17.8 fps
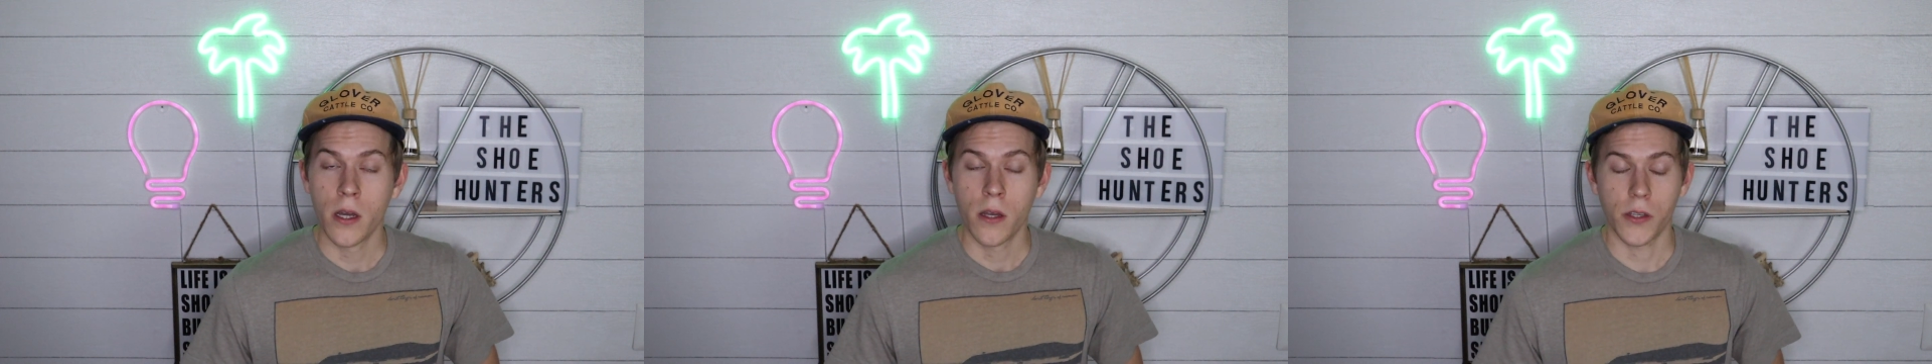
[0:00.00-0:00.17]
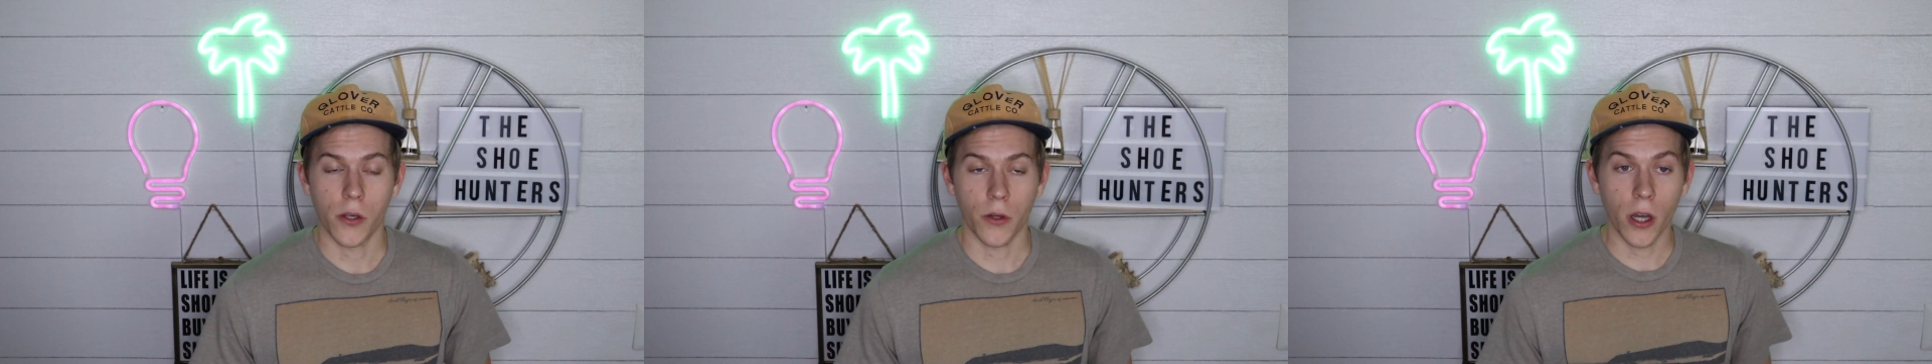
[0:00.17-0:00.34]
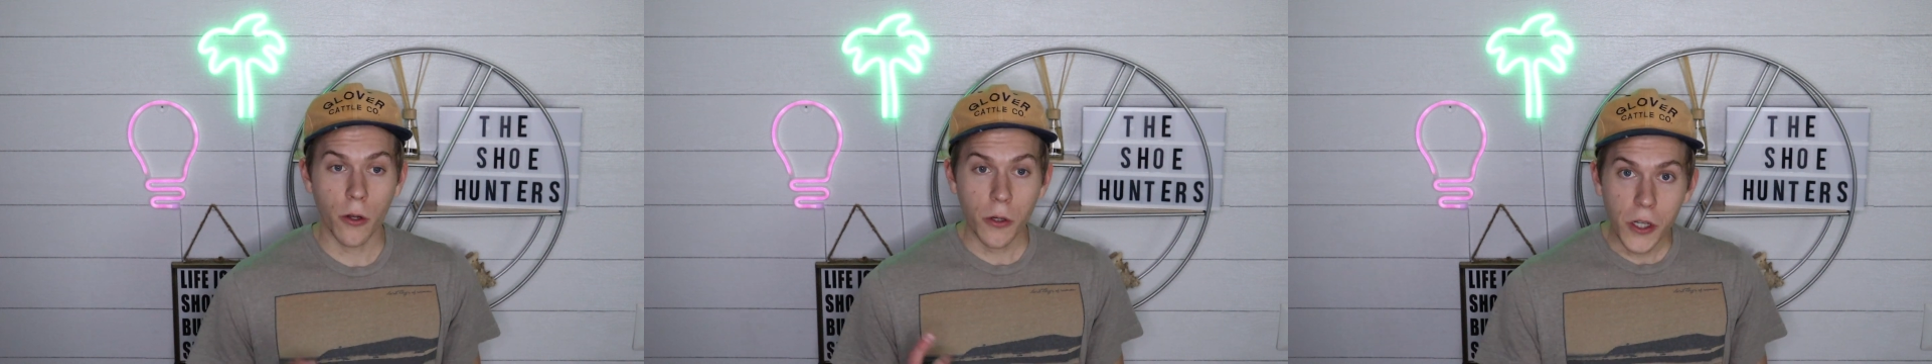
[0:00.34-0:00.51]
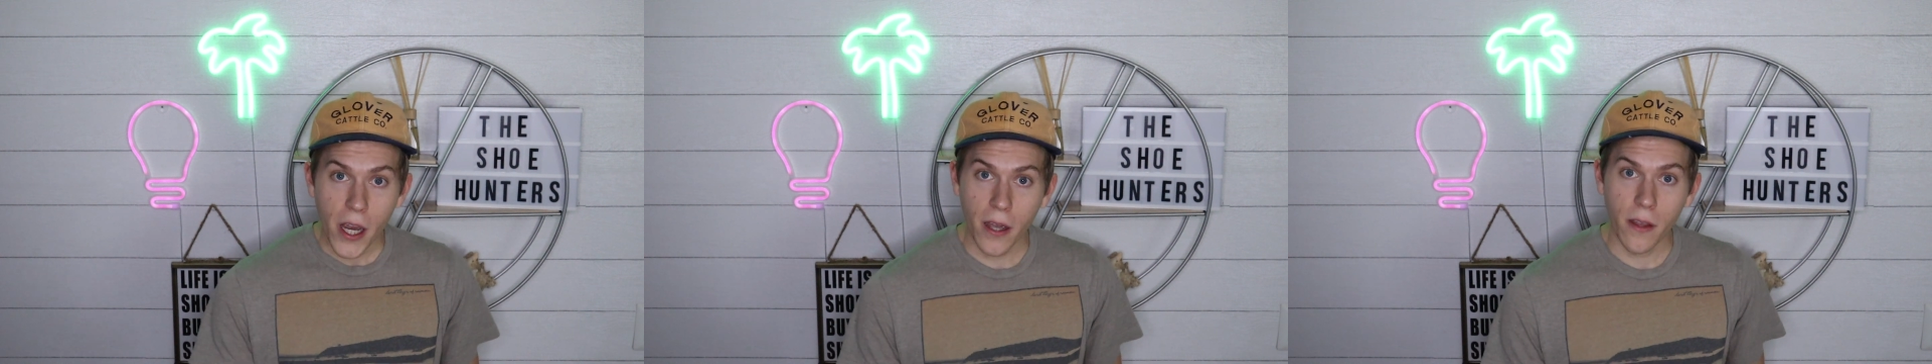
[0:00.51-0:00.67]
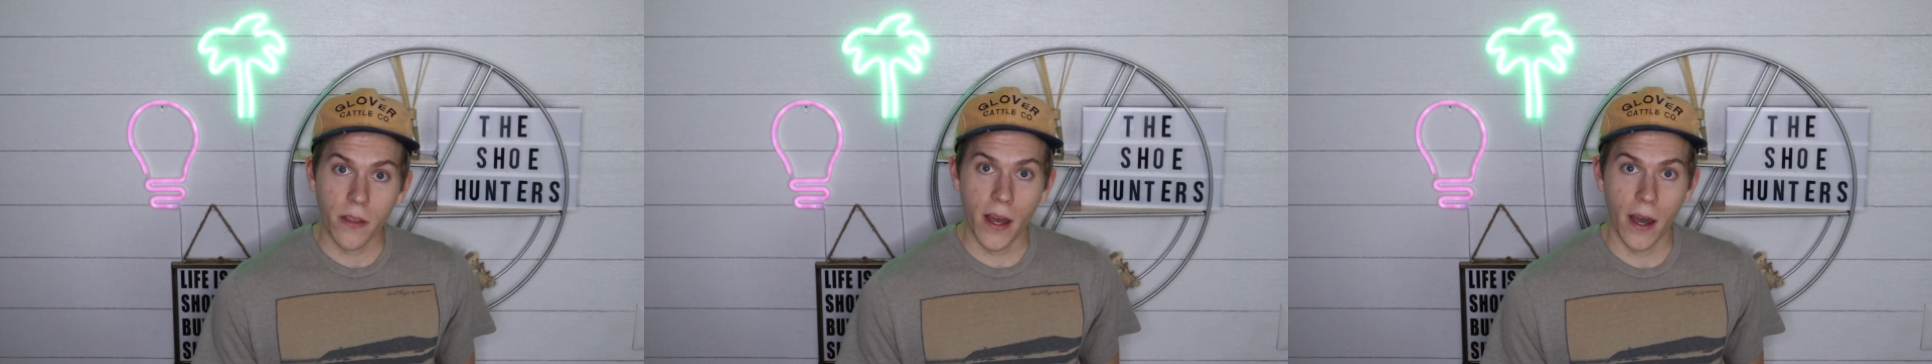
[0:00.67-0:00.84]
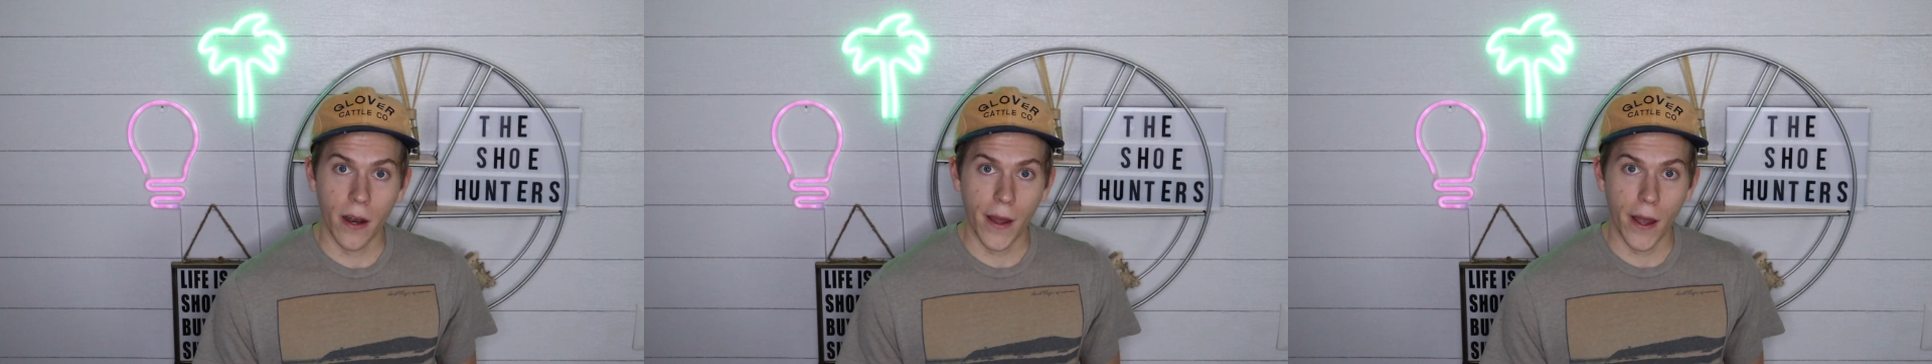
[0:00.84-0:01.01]
So go
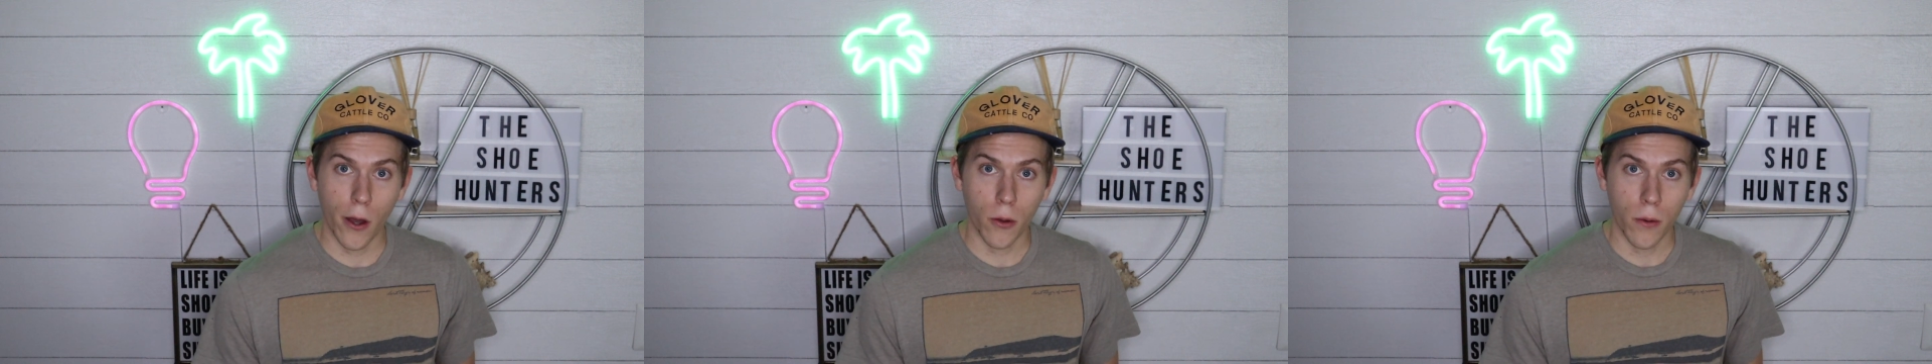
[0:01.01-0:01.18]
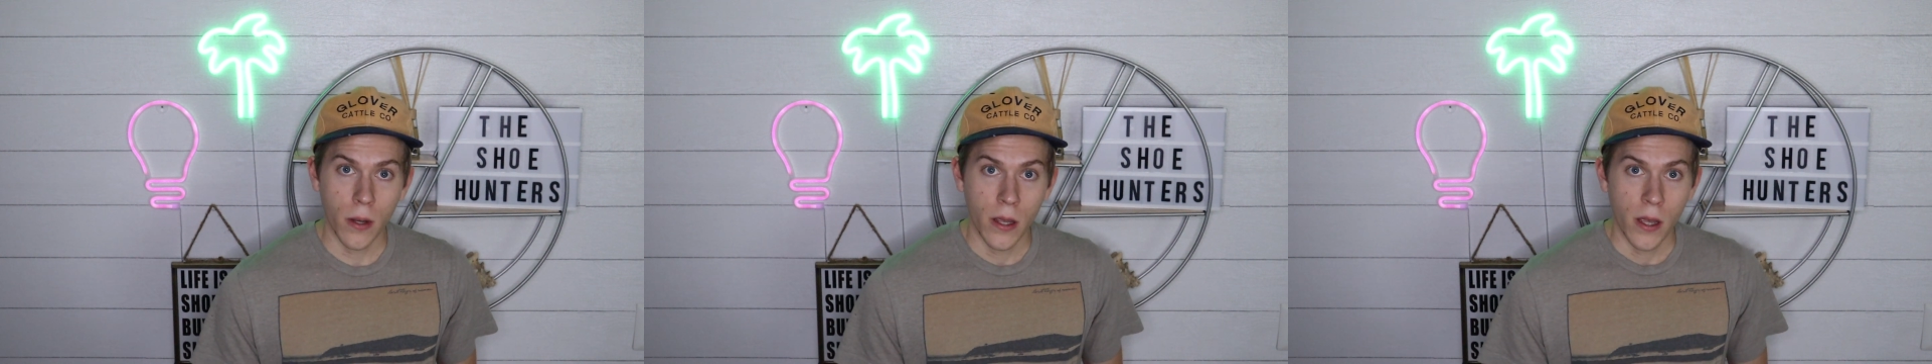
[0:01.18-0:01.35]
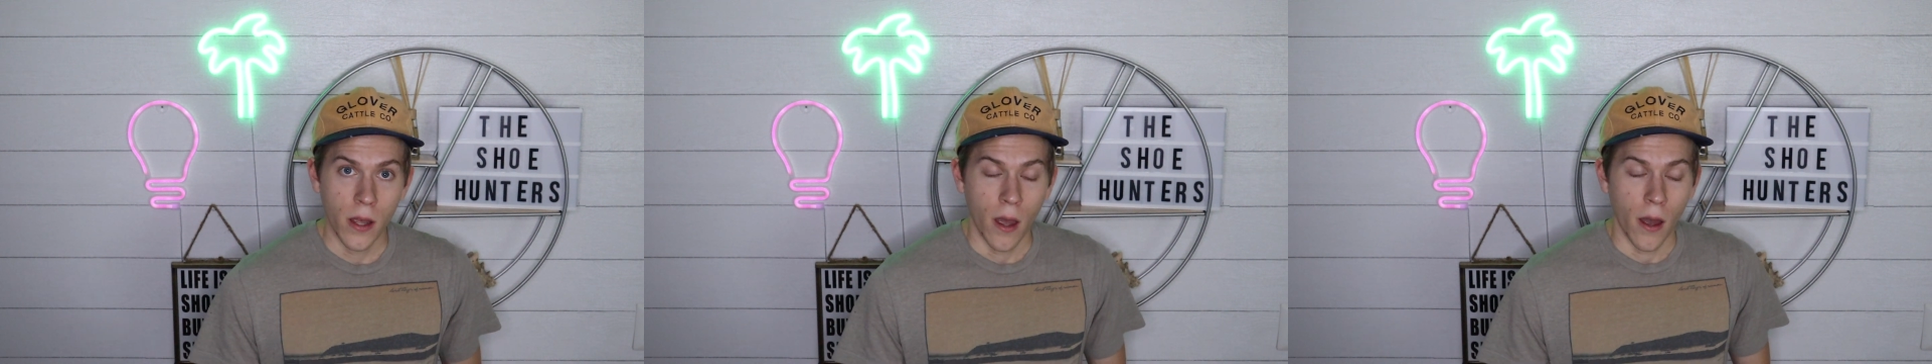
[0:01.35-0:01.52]
check that out.